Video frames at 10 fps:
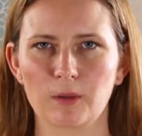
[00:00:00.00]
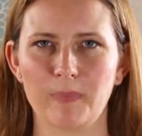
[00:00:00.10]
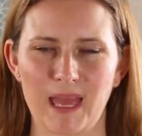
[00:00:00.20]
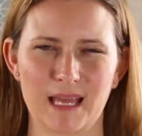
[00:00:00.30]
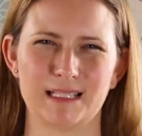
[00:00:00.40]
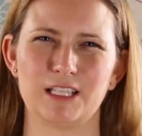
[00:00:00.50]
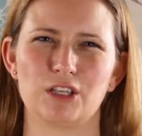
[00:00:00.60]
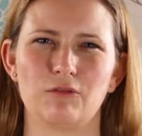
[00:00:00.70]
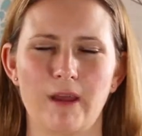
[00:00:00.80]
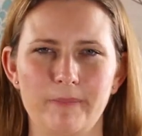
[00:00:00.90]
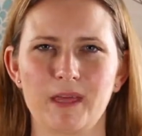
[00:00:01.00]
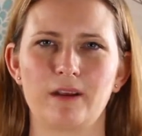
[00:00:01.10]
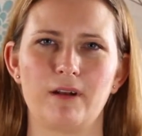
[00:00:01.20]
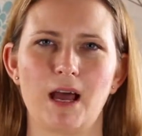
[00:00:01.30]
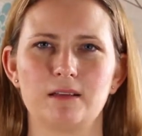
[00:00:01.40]
a bandage and wrap that
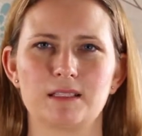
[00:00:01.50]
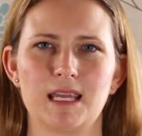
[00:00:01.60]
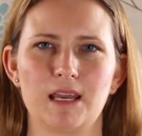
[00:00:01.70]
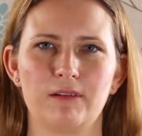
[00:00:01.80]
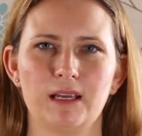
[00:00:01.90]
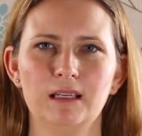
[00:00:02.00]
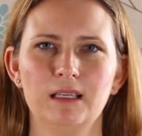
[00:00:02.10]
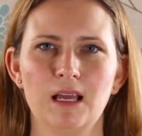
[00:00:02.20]
around the area.